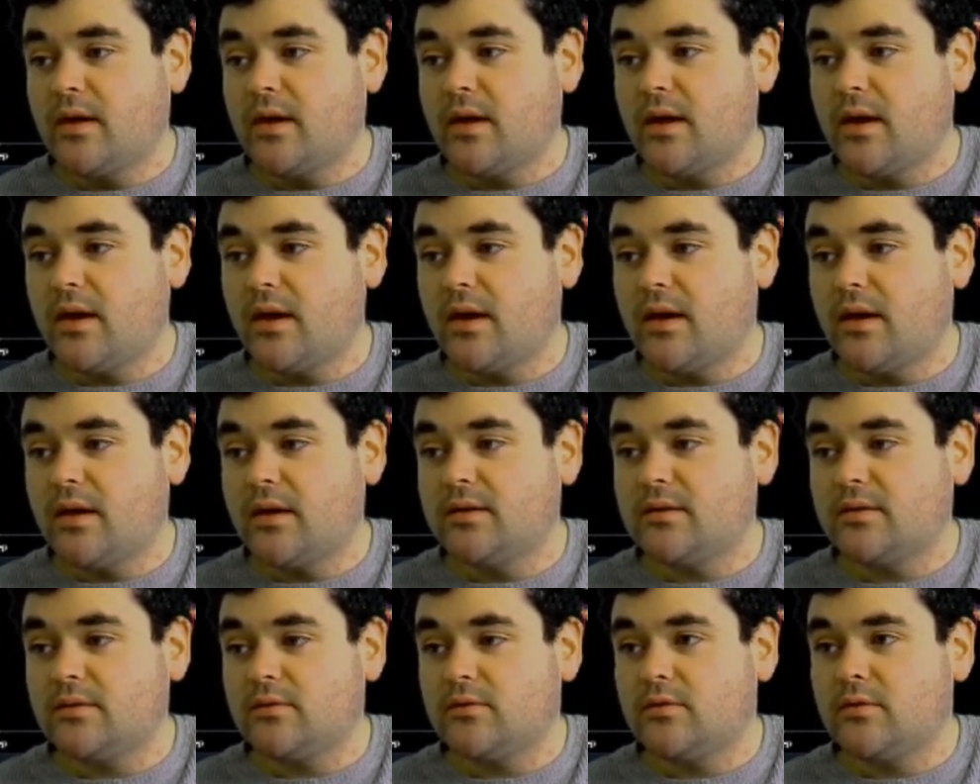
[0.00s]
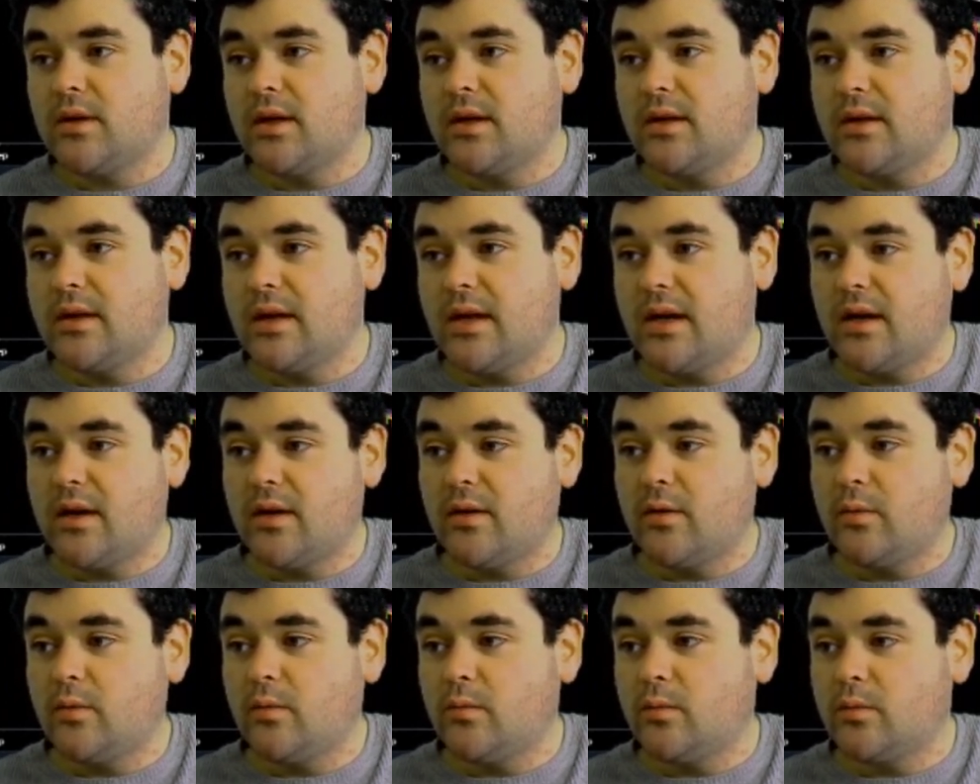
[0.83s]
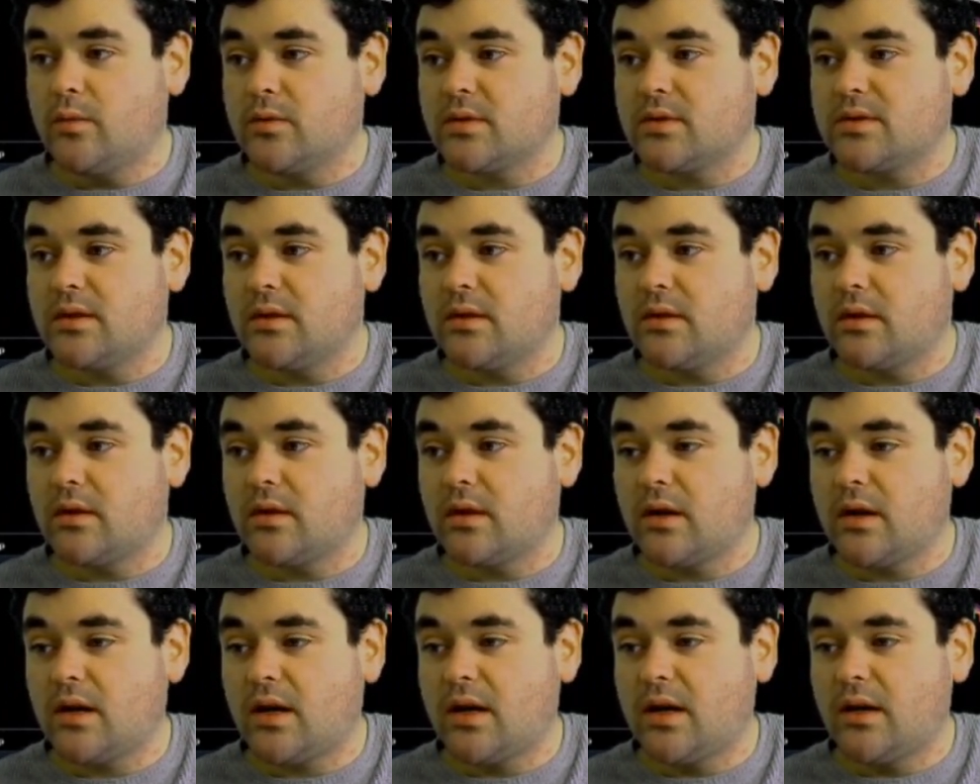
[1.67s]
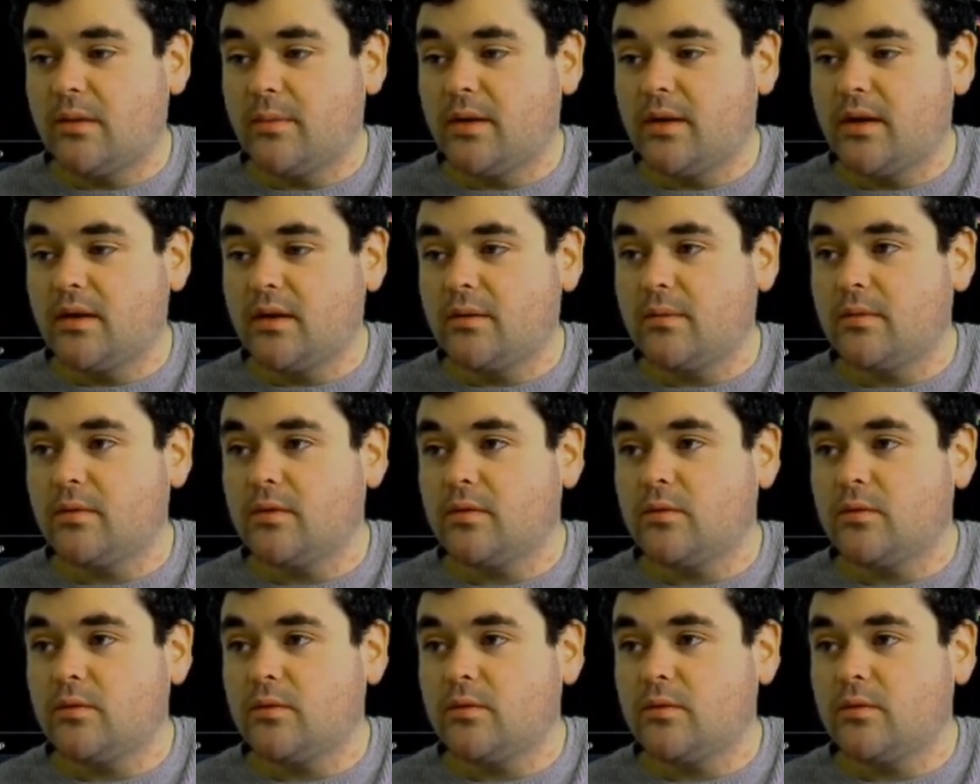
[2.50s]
And right now we're still climbing.